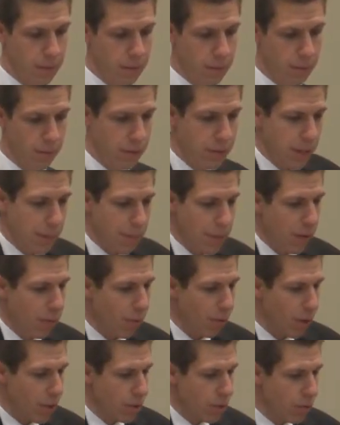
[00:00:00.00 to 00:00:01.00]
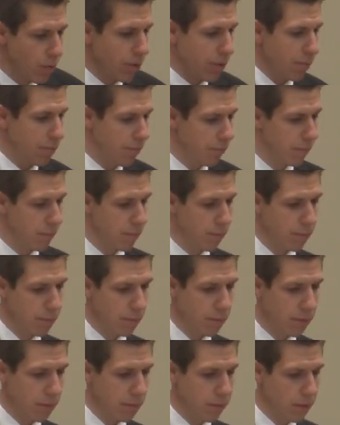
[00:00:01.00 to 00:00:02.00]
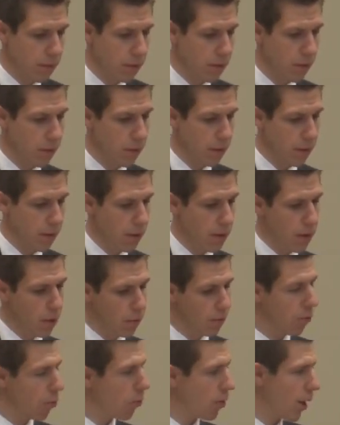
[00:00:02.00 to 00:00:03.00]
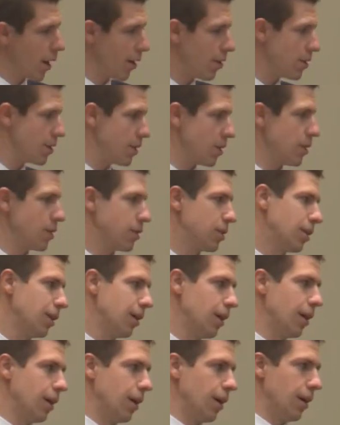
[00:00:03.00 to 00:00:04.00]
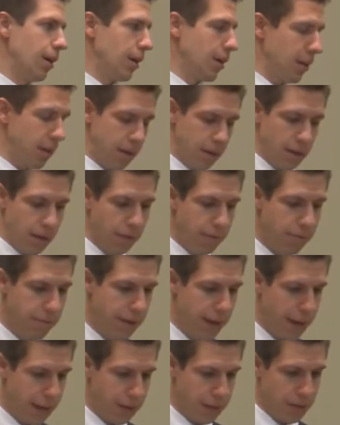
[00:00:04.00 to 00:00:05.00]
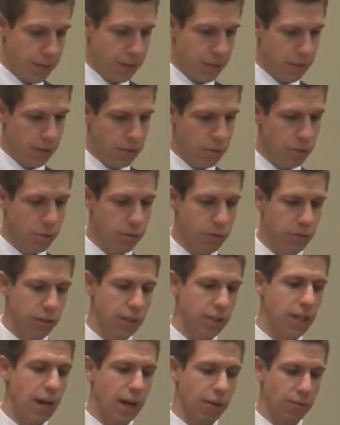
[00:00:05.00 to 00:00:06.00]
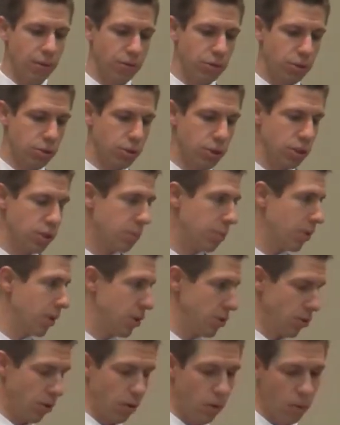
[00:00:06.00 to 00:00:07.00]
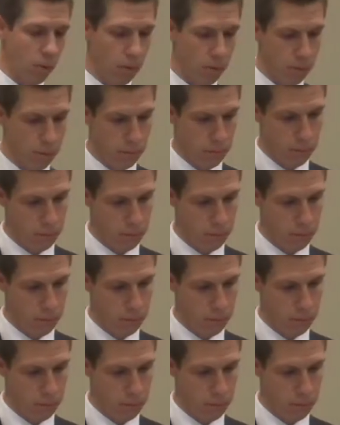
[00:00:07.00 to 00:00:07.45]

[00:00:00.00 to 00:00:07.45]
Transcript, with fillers: What does that mean? What do I do with him? Four, how does this affect church, the doctrine of church discipline as a whole?